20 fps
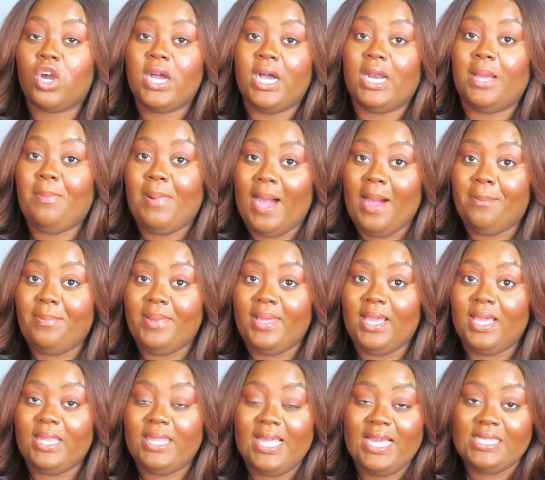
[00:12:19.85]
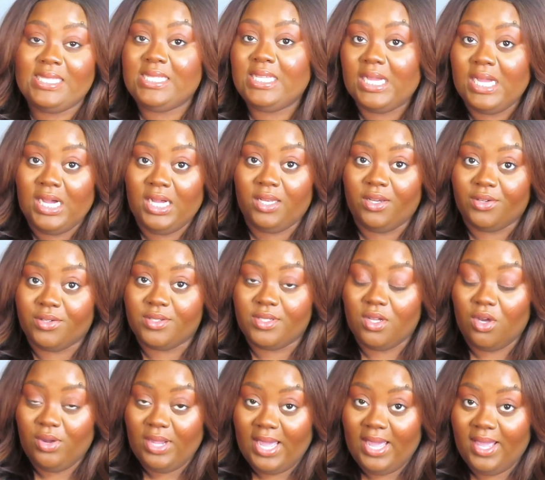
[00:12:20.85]
gonna pop in. That's the colors,
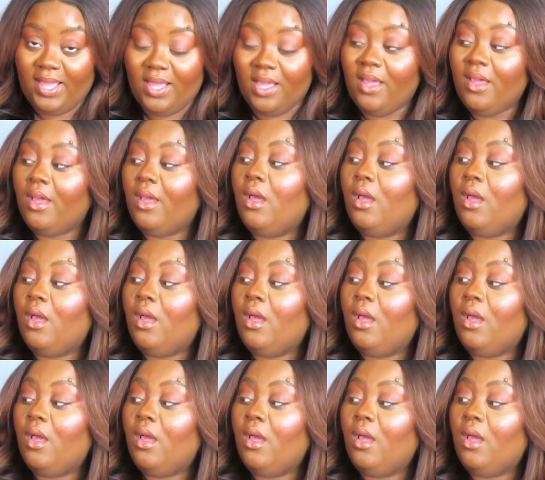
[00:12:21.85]
okay?